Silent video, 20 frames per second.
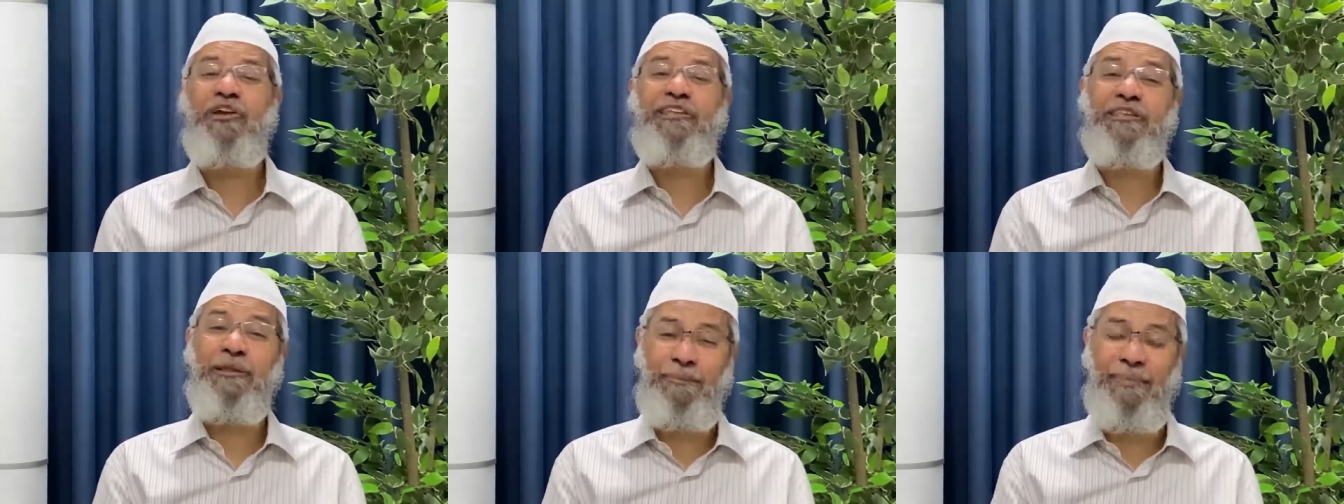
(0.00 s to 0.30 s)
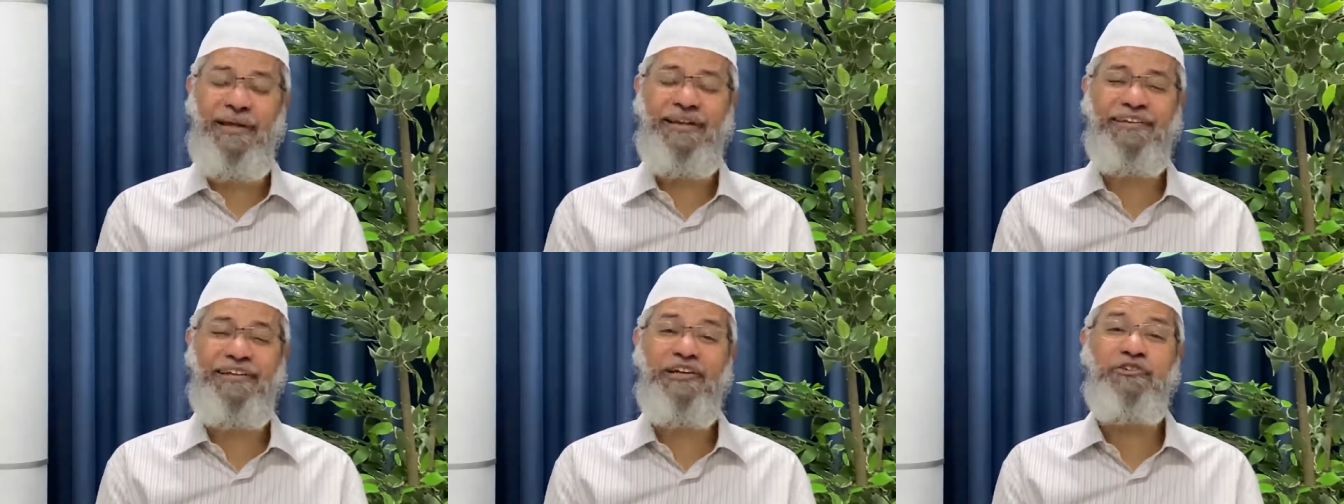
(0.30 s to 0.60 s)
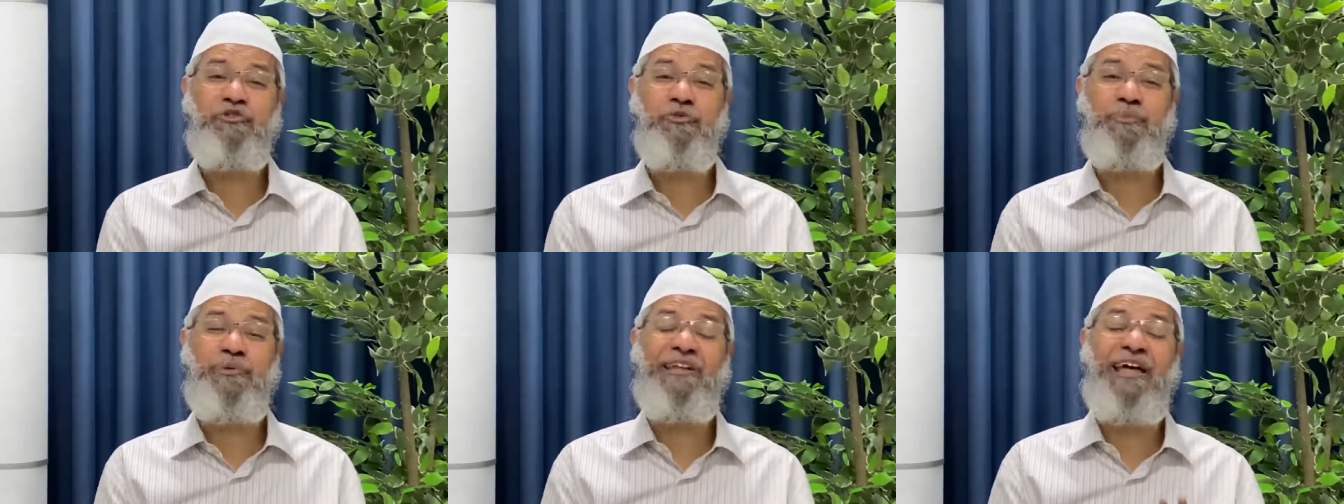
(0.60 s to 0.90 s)
is not the
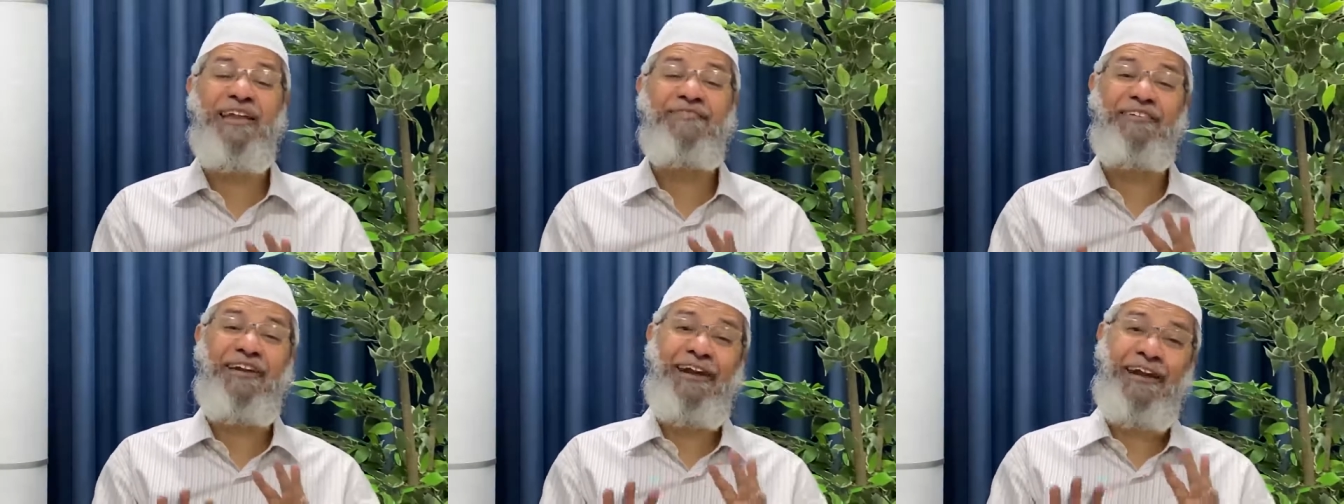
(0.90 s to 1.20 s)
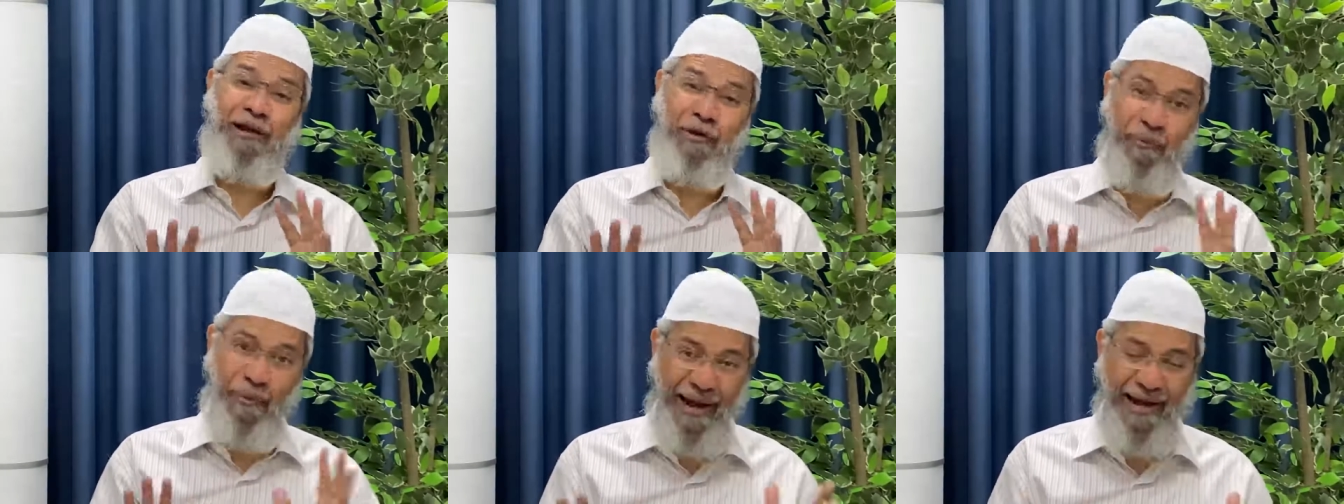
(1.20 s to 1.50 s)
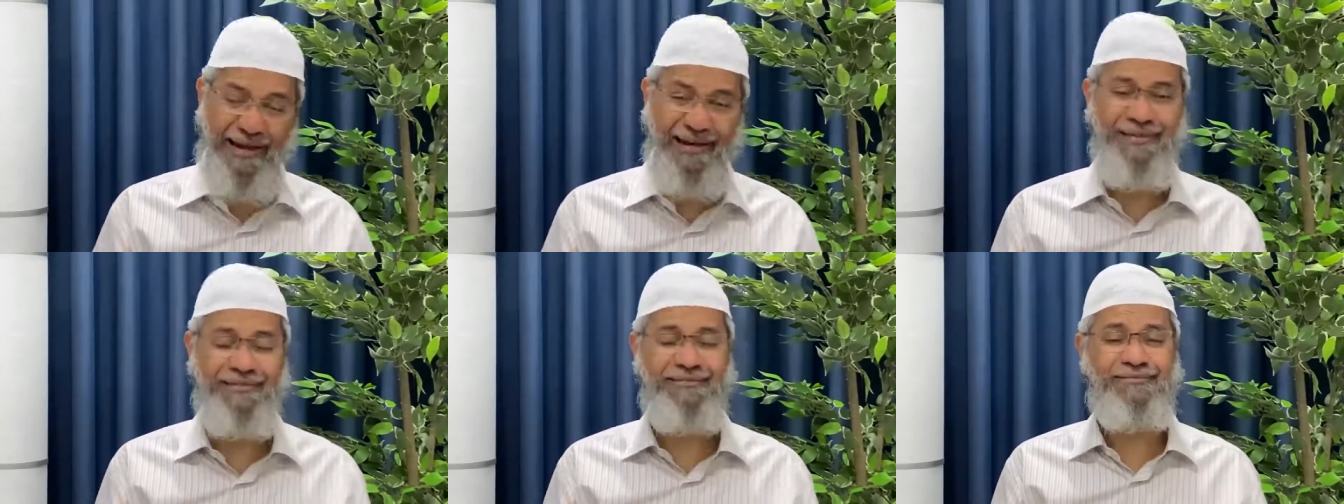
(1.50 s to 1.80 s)
best, it should be done when
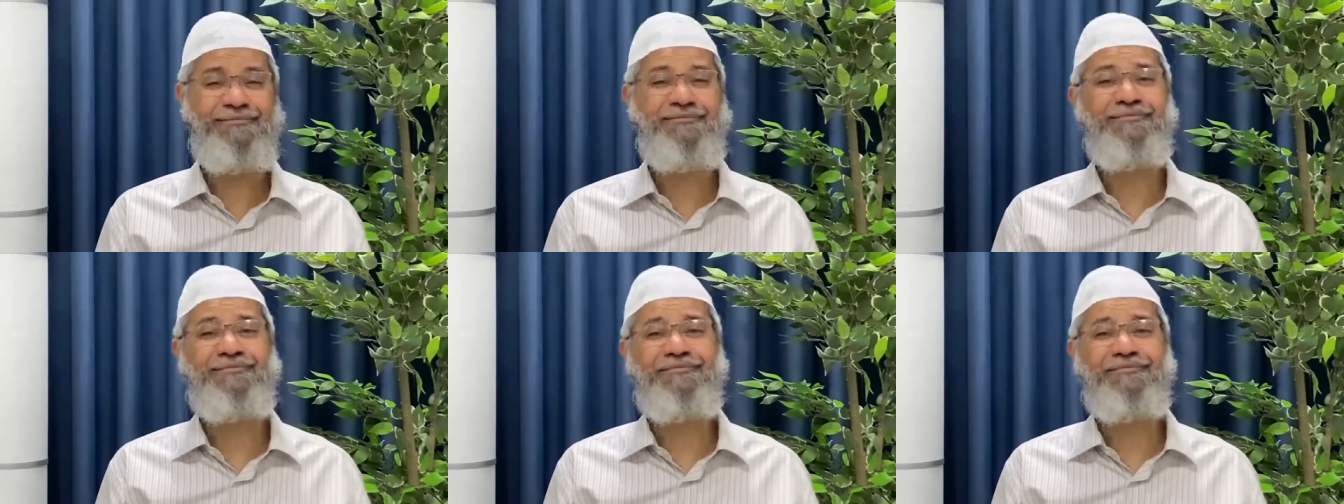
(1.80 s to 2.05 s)
required.